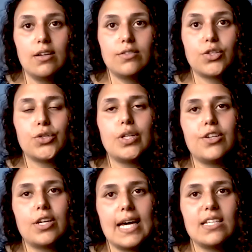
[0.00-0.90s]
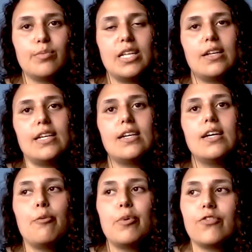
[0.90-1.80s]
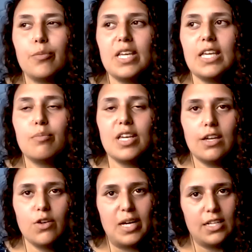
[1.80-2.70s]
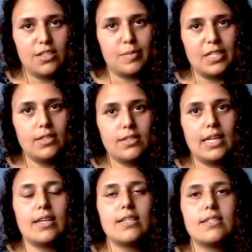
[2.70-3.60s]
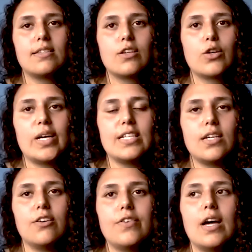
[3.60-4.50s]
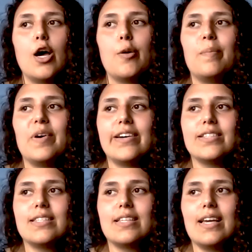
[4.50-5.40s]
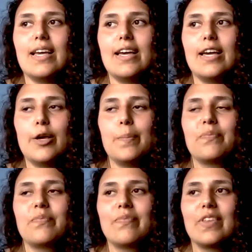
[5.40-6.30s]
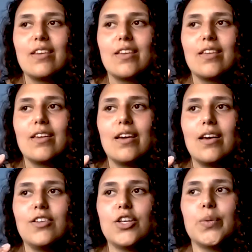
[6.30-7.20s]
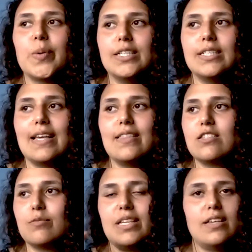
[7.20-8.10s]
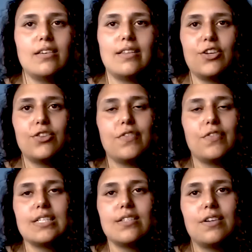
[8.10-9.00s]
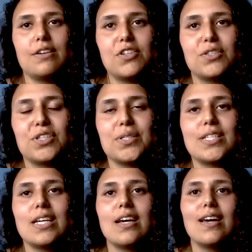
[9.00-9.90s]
school and your catchment area. But for me, behaviour management is quite tough. But another one, and this will be like universal around all schools,